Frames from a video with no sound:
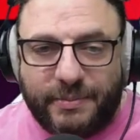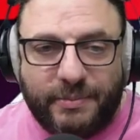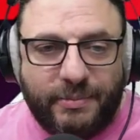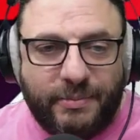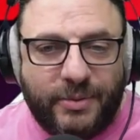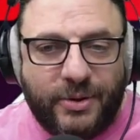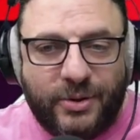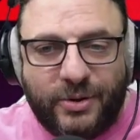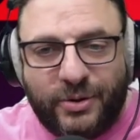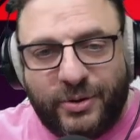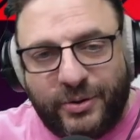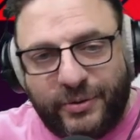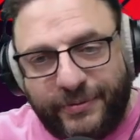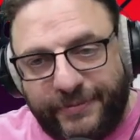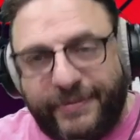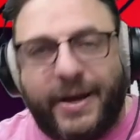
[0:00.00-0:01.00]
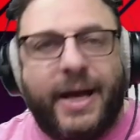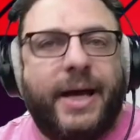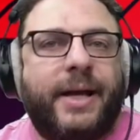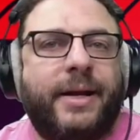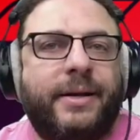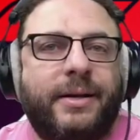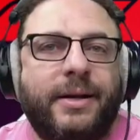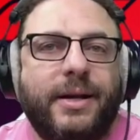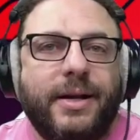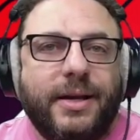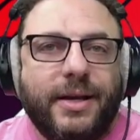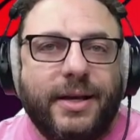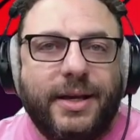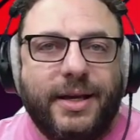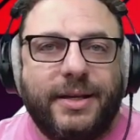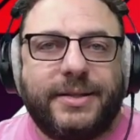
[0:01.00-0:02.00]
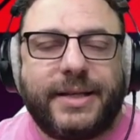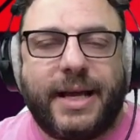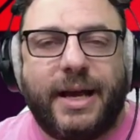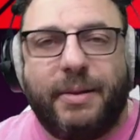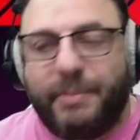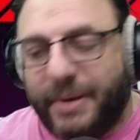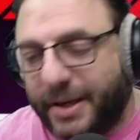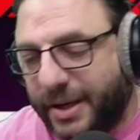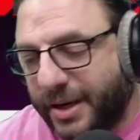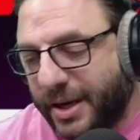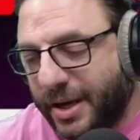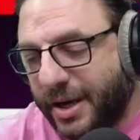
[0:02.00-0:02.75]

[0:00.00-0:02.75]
more fun is coming.